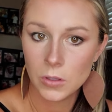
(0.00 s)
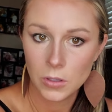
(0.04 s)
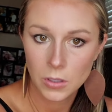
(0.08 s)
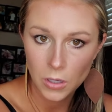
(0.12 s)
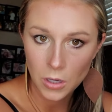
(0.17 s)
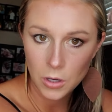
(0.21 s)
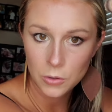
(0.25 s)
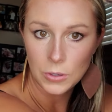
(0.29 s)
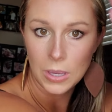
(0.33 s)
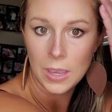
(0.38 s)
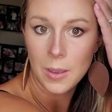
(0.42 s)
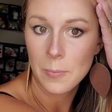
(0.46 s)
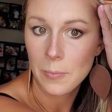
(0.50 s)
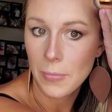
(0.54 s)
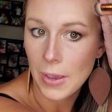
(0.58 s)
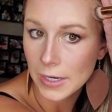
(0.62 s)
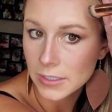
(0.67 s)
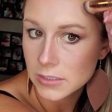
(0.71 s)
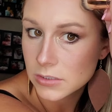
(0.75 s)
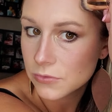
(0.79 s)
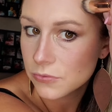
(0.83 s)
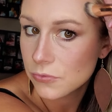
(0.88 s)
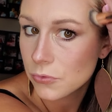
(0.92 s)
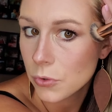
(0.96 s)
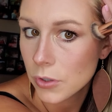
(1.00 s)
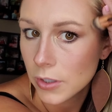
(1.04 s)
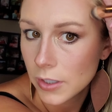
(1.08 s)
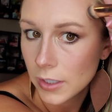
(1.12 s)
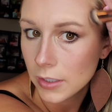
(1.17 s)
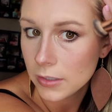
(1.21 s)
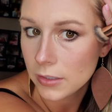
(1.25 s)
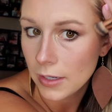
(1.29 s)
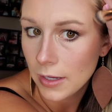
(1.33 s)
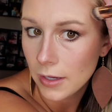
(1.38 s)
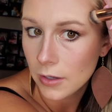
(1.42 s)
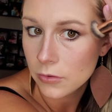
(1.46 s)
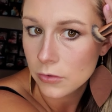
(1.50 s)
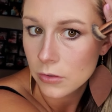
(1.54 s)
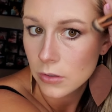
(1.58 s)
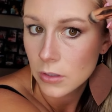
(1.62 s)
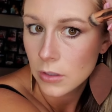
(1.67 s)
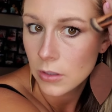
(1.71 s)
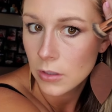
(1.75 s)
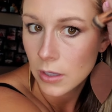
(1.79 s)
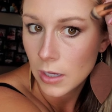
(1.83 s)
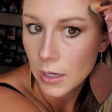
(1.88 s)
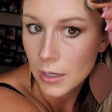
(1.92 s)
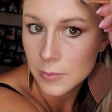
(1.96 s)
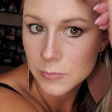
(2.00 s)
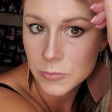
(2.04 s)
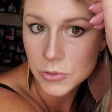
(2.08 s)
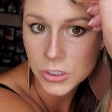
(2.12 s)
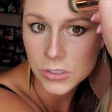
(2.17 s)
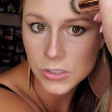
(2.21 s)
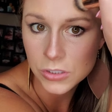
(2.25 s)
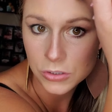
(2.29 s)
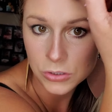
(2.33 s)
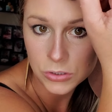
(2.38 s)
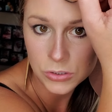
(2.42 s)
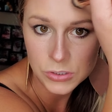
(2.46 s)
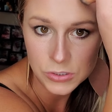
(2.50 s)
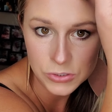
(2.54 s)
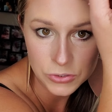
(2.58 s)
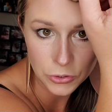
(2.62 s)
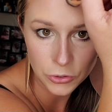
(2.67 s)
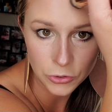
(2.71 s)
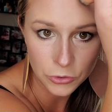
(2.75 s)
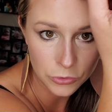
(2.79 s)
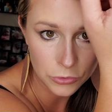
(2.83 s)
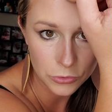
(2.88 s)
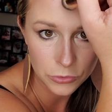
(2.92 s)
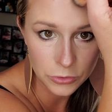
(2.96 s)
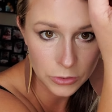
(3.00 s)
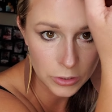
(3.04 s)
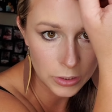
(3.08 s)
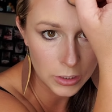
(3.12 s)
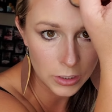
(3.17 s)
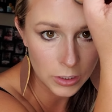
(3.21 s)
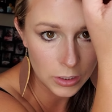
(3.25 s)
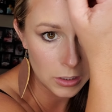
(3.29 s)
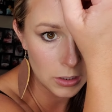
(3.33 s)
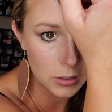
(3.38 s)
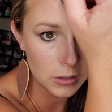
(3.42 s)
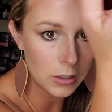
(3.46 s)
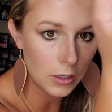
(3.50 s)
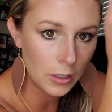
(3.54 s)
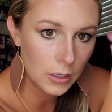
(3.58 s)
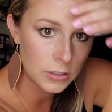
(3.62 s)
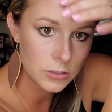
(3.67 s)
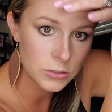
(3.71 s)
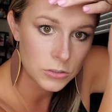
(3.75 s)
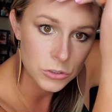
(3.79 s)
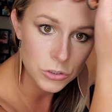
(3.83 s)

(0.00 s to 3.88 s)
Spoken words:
Okay, I'm back to forehead now. I'm just circling and